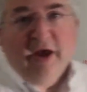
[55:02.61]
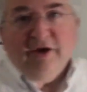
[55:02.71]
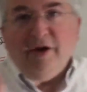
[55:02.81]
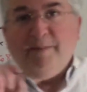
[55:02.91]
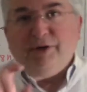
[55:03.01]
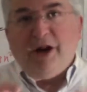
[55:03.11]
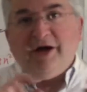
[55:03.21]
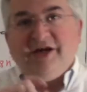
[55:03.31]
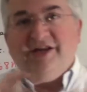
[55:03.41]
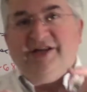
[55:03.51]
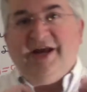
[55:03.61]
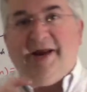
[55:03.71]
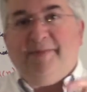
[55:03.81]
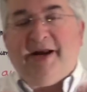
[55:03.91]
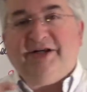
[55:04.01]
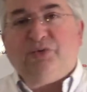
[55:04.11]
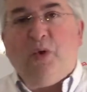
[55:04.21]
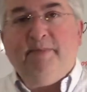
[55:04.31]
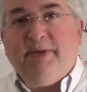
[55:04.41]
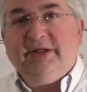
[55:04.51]
You plug in the
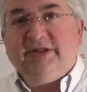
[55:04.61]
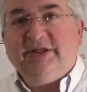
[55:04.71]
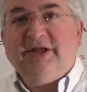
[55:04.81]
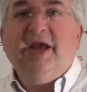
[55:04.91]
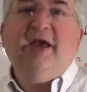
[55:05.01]
n-1 pieces.